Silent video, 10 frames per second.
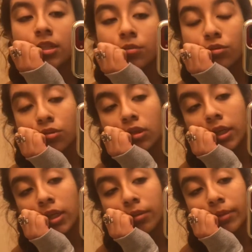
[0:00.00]

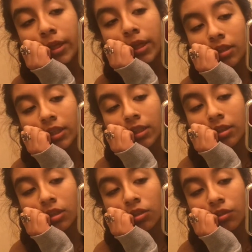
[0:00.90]
subscribe, and
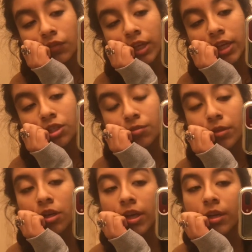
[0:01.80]
click the notification bell.